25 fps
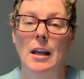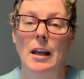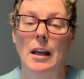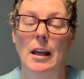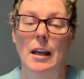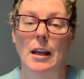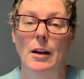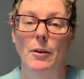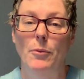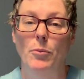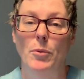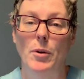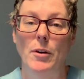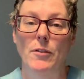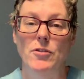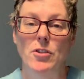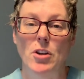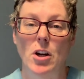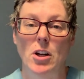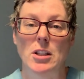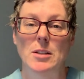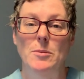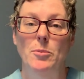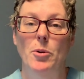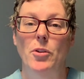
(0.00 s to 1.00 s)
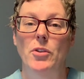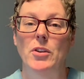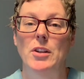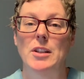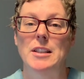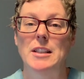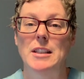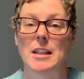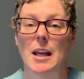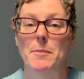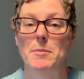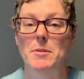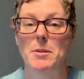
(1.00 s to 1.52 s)
And we've talked about the
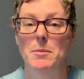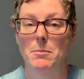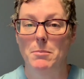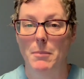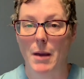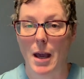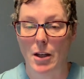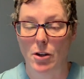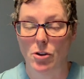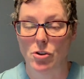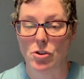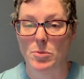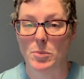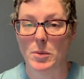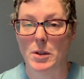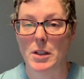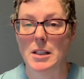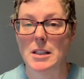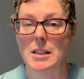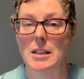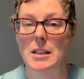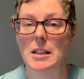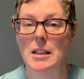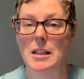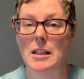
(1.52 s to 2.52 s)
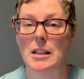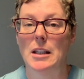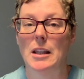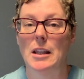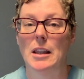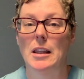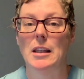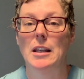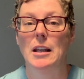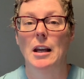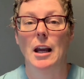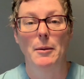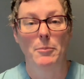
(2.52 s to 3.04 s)
stepped management in
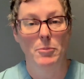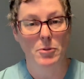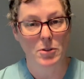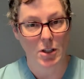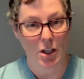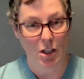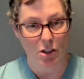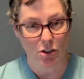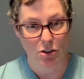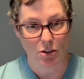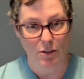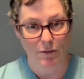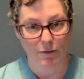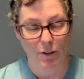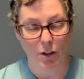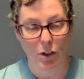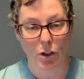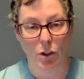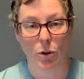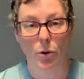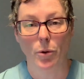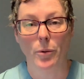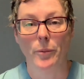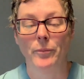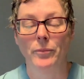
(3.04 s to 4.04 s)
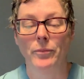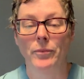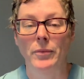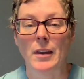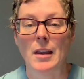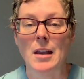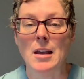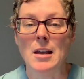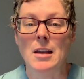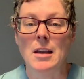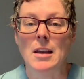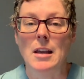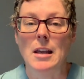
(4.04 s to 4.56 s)
the hypertension video.
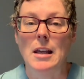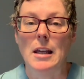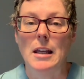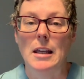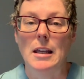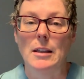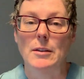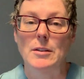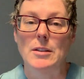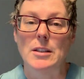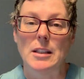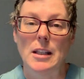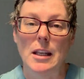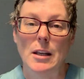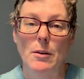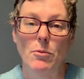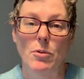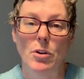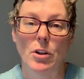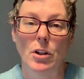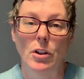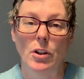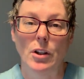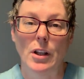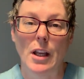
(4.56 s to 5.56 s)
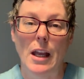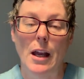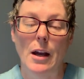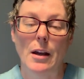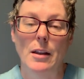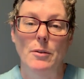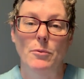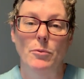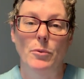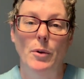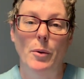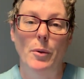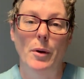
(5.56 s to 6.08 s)
And today we're gonna to look
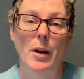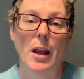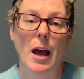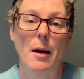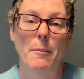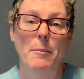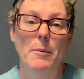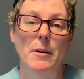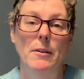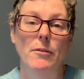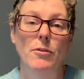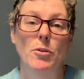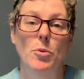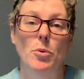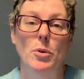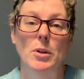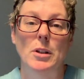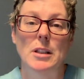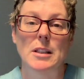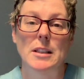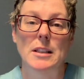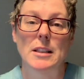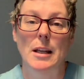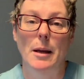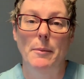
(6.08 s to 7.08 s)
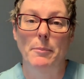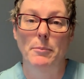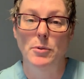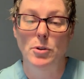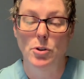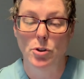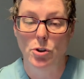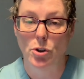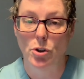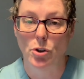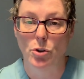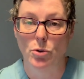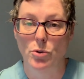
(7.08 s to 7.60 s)
at what would happen if you were into step
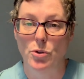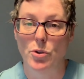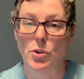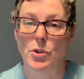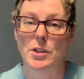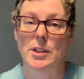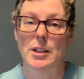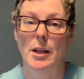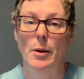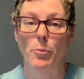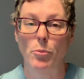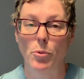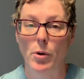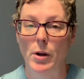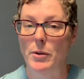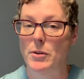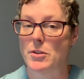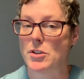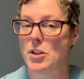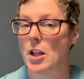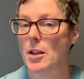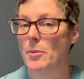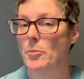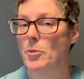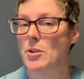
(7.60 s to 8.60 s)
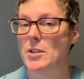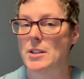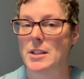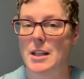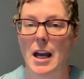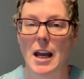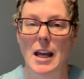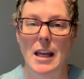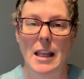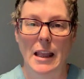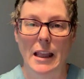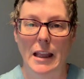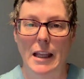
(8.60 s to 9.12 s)
two. So step one was all about
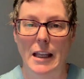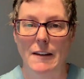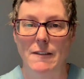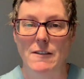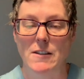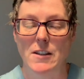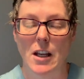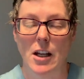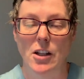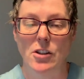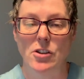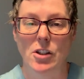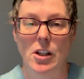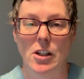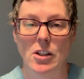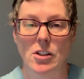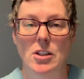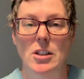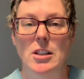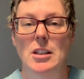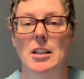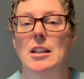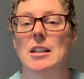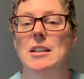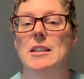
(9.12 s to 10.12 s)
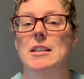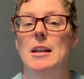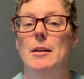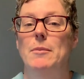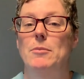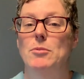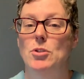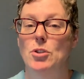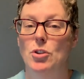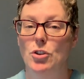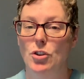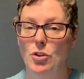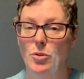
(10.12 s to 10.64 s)
diet and lifestyle changes. And in
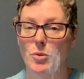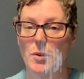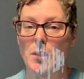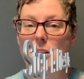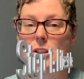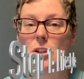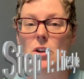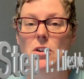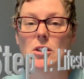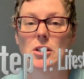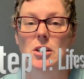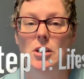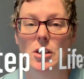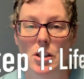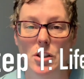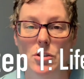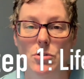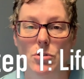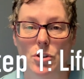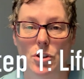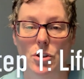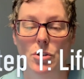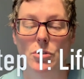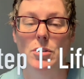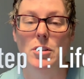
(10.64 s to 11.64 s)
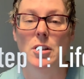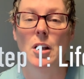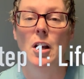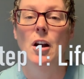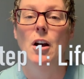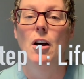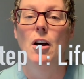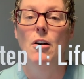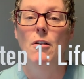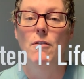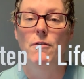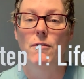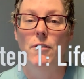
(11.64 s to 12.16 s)
step two, we start to introduce
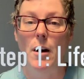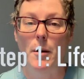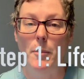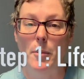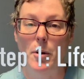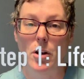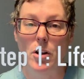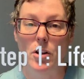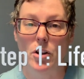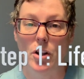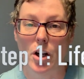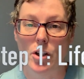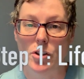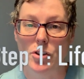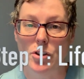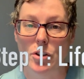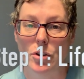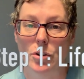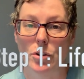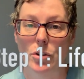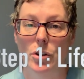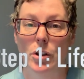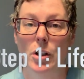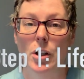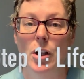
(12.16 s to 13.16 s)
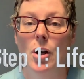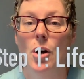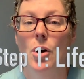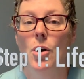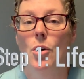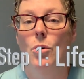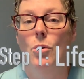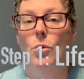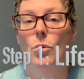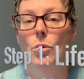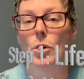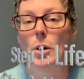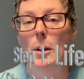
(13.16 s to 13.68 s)
pharmacological
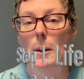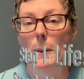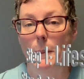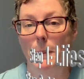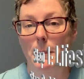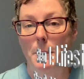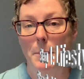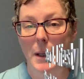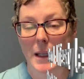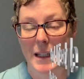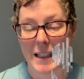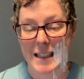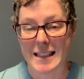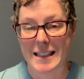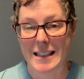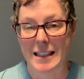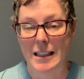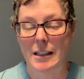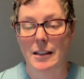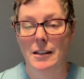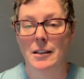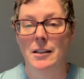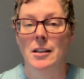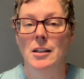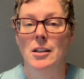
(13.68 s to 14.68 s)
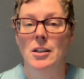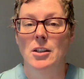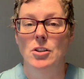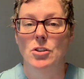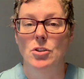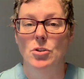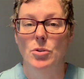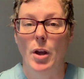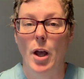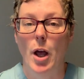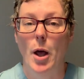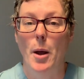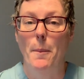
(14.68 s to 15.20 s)
or medicine
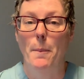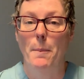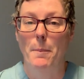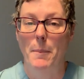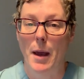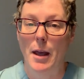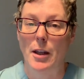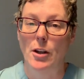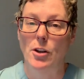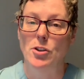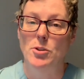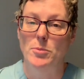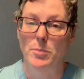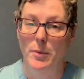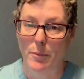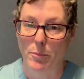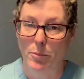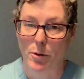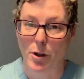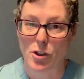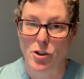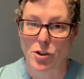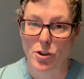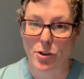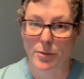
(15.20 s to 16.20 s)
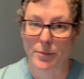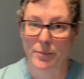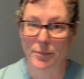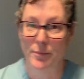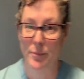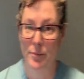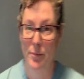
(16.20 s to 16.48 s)
to help manage blood pressure.